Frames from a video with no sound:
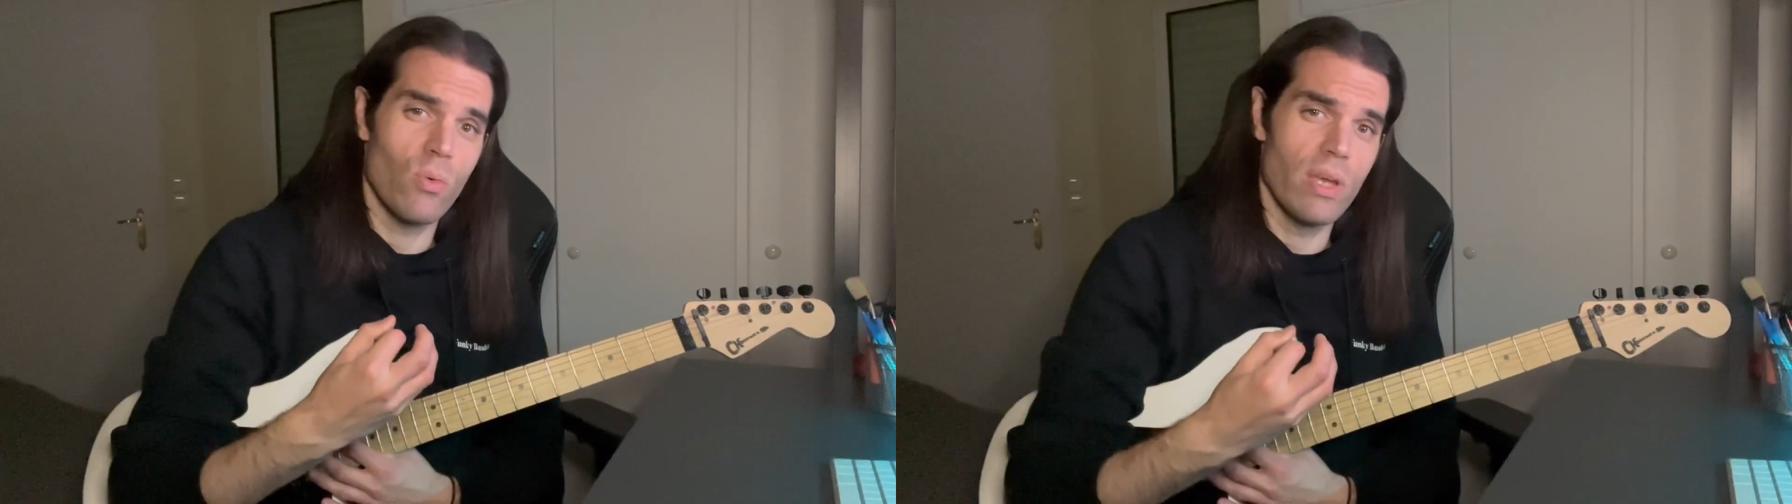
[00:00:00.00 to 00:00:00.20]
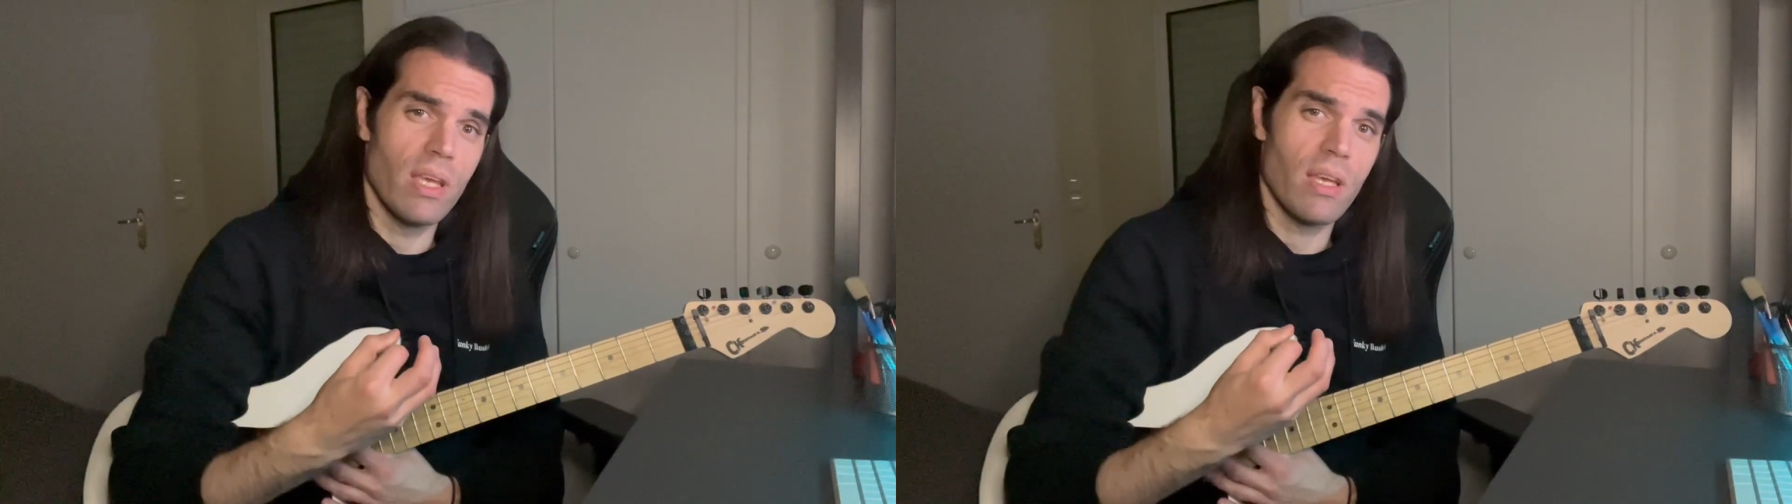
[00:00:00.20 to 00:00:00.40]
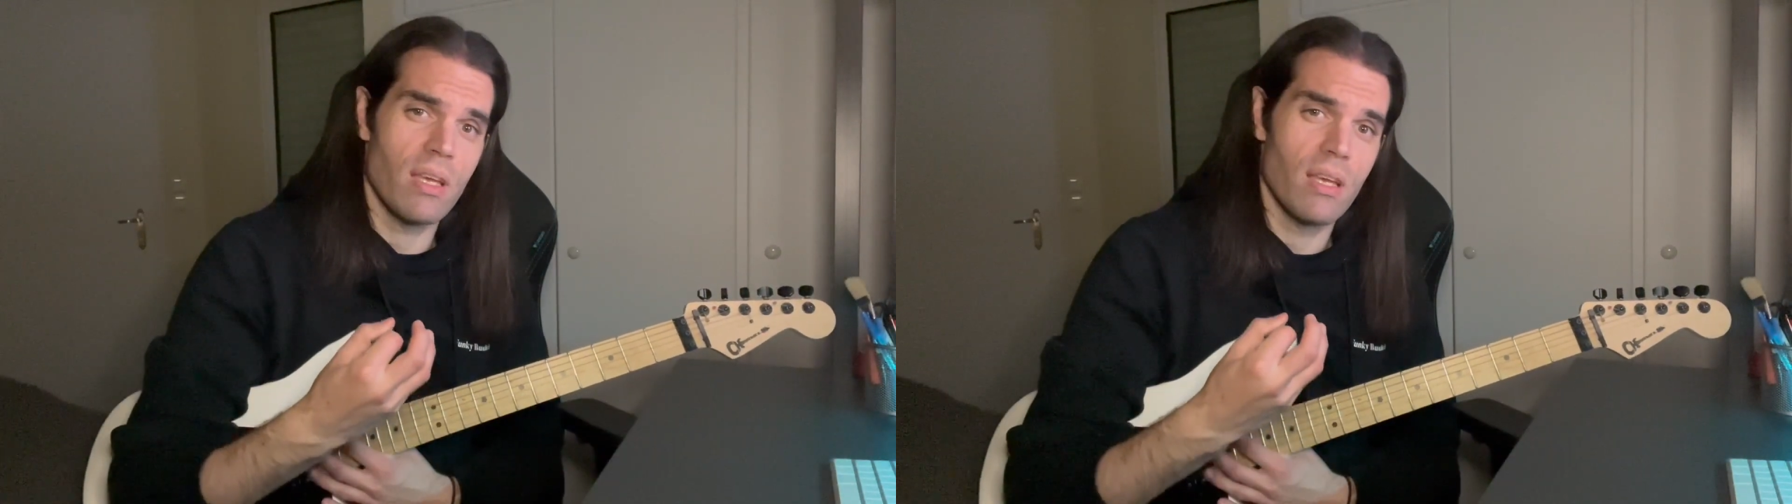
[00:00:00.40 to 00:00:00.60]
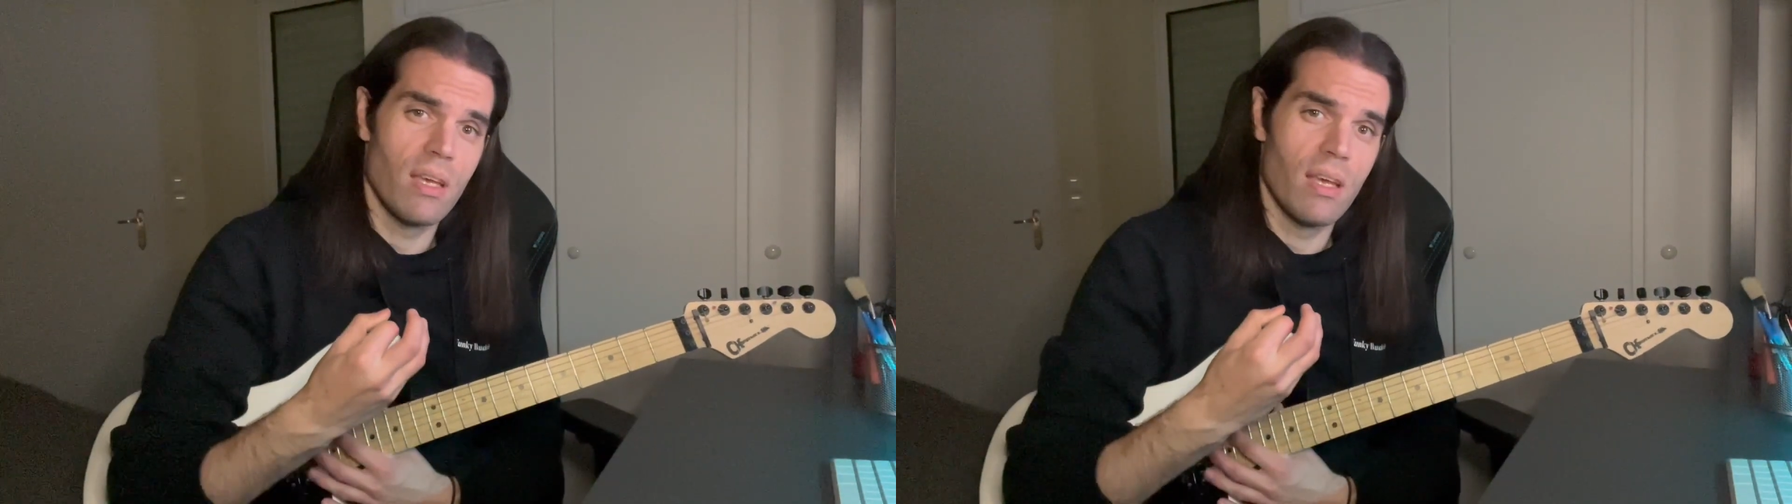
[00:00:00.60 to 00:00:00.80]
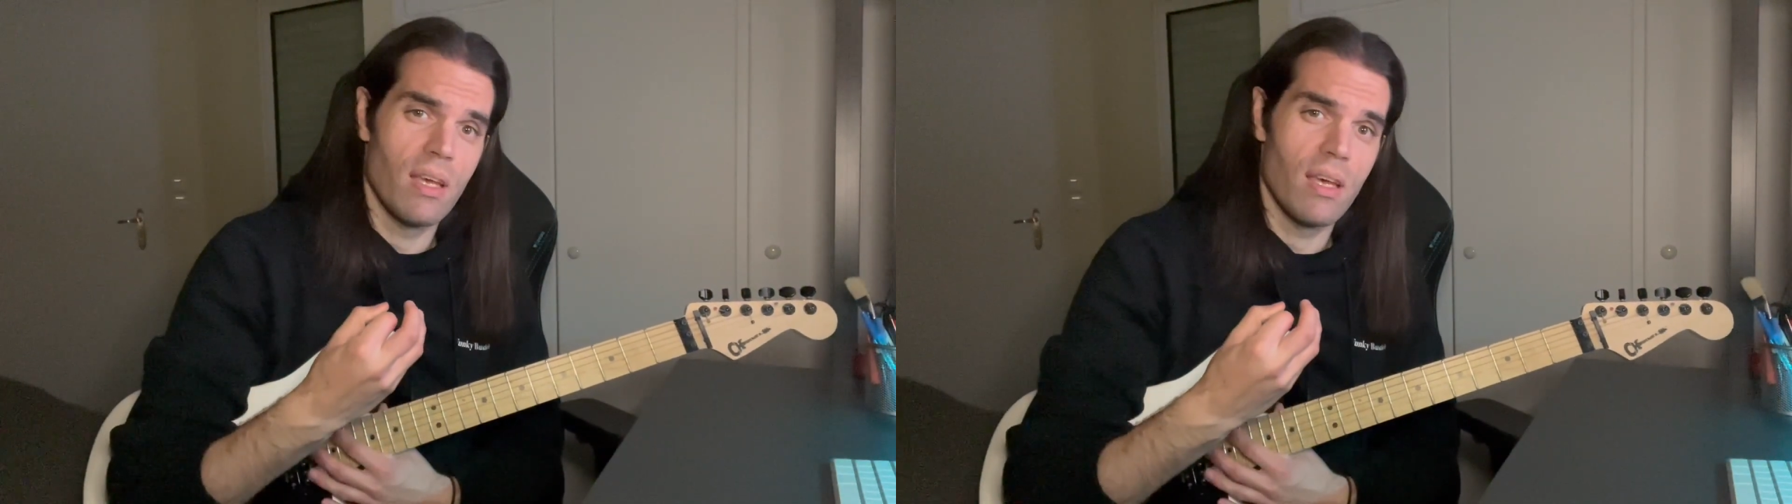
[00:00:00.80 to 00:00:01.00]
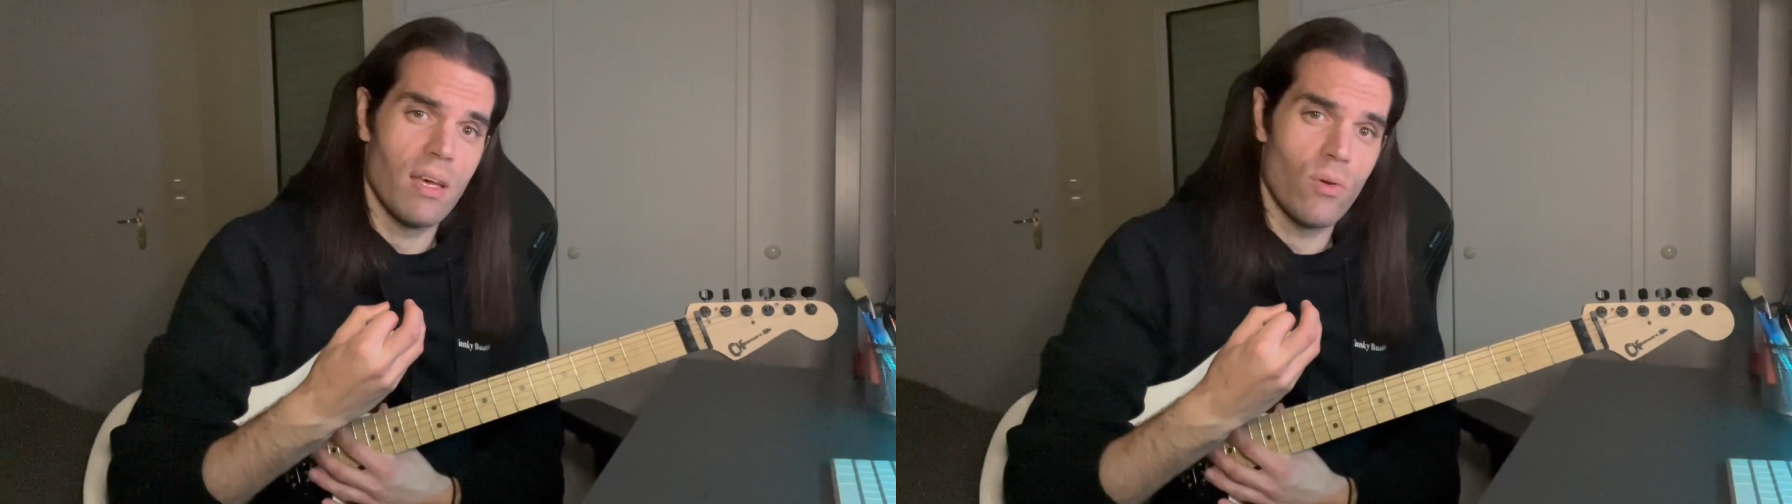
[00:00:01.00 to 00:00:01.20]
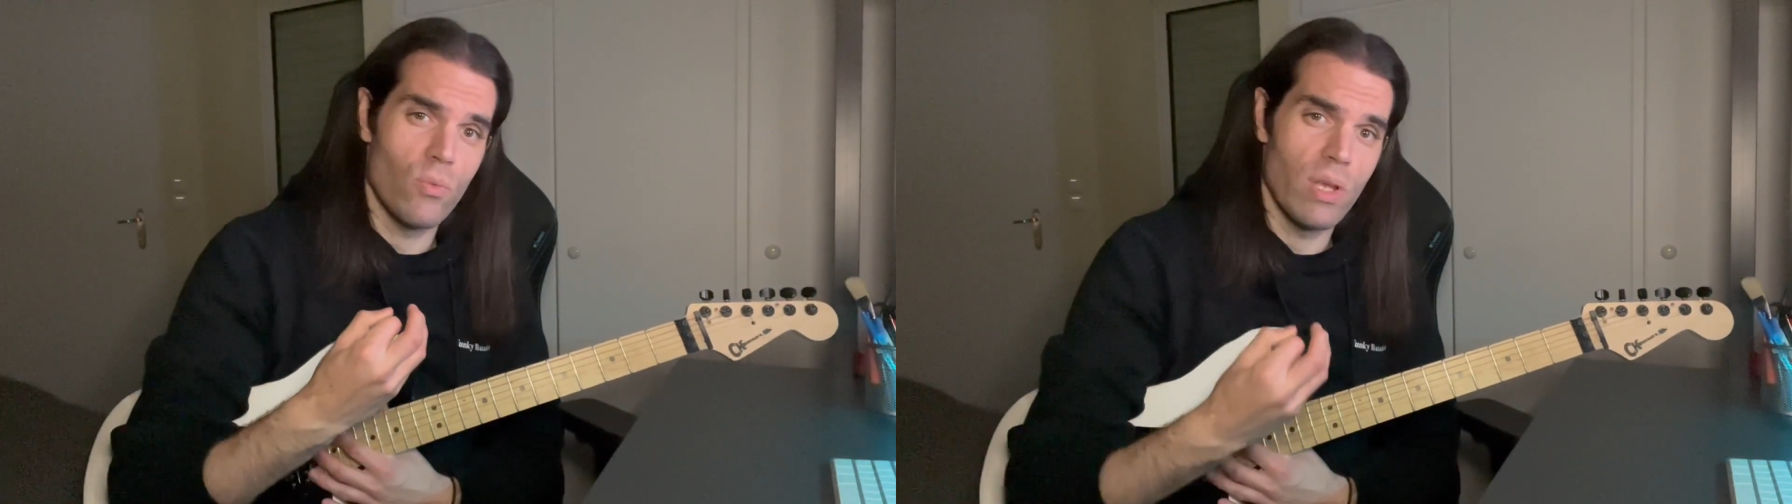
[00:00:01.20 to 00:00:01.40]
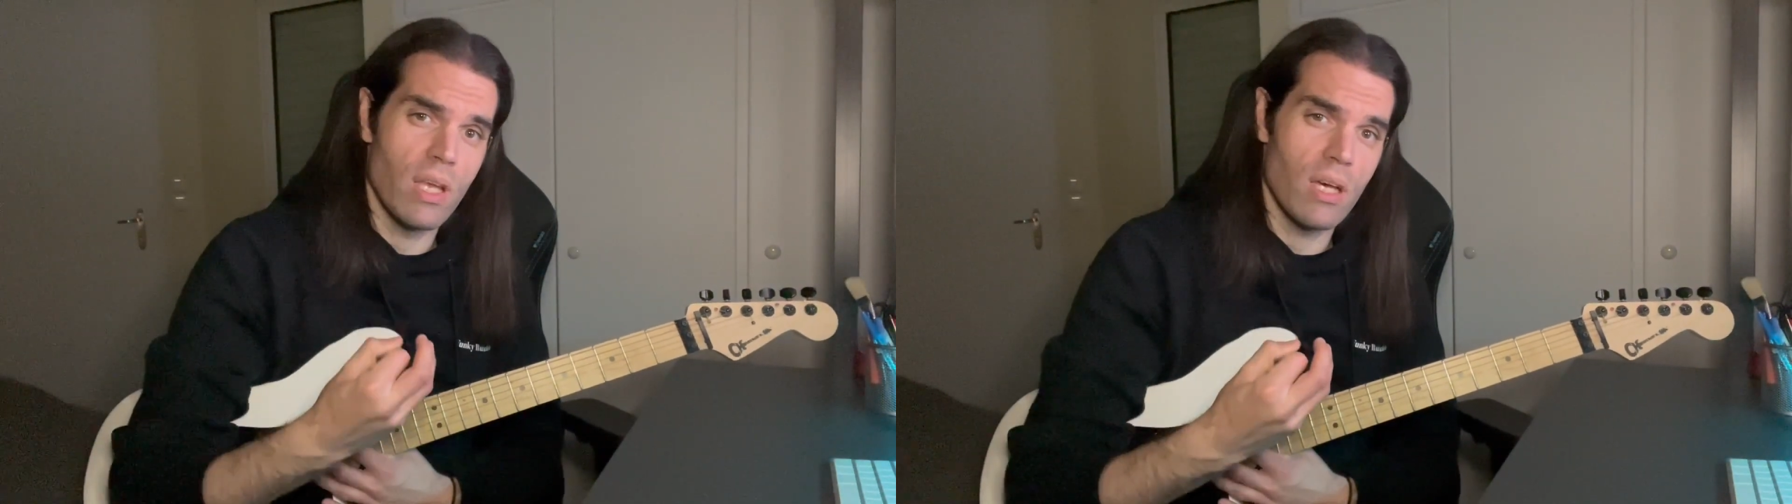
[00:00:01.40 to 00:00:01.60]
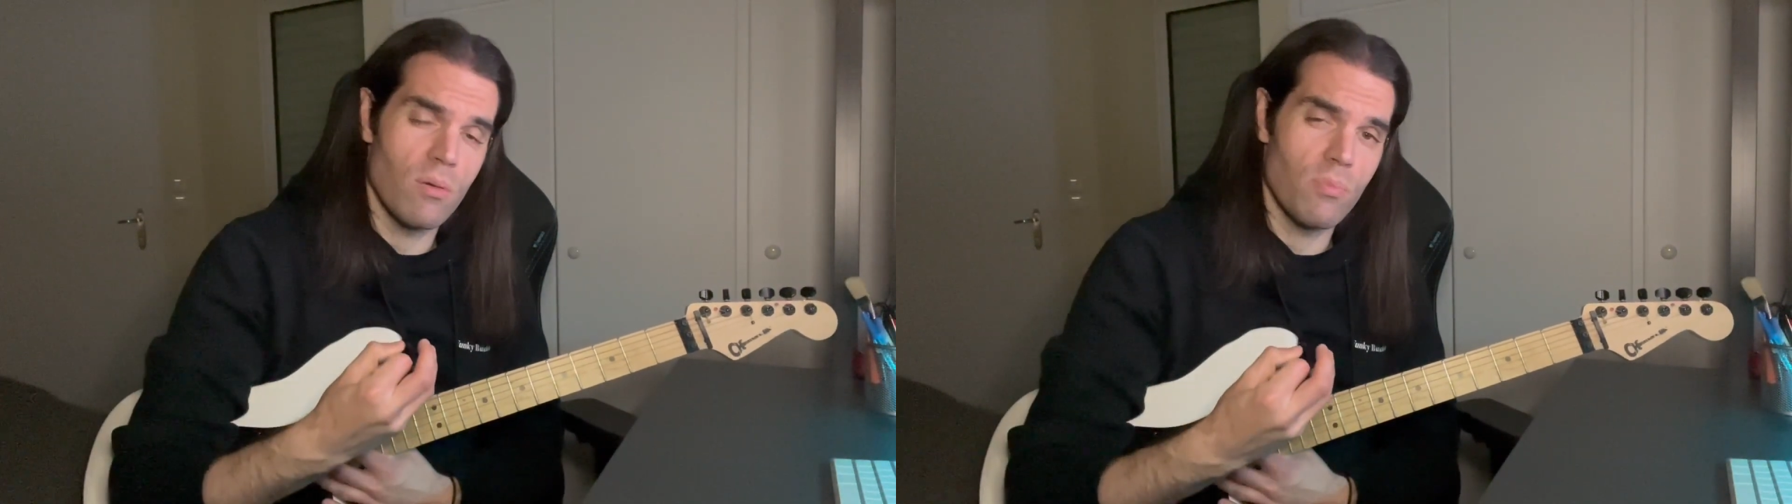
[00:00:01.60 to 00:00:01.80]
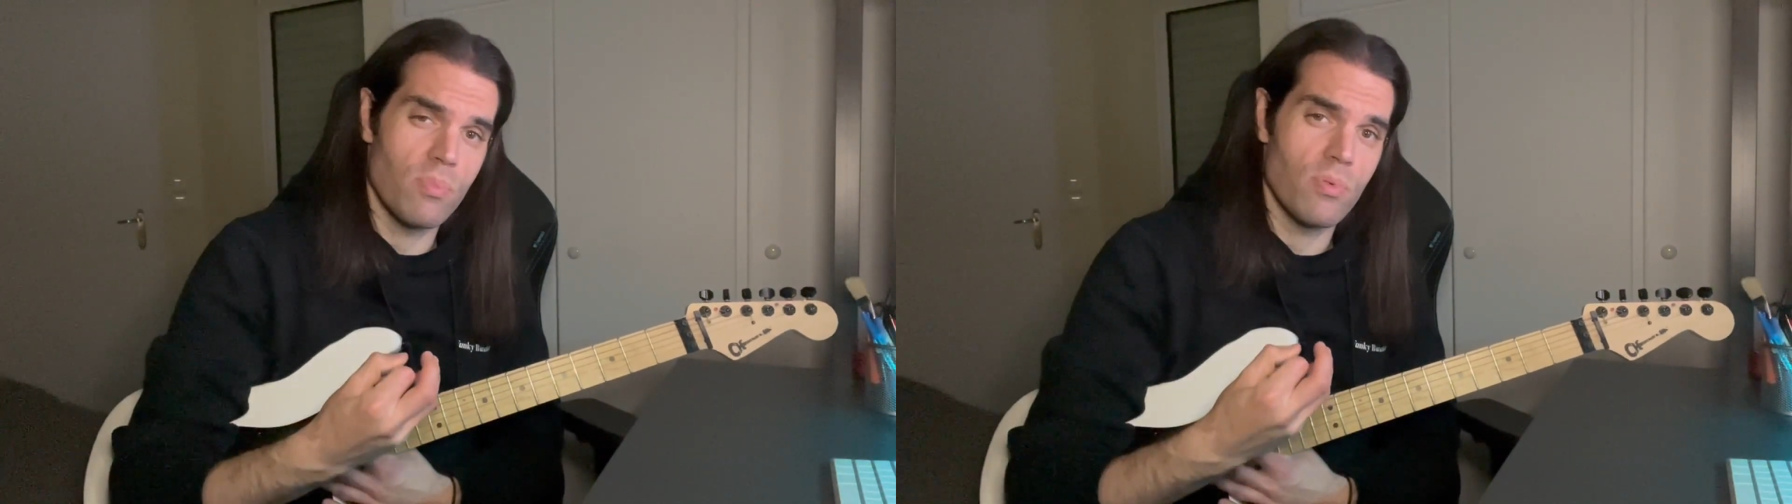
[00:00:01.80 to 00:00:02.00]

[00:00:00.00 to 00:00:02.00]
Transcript: quick recap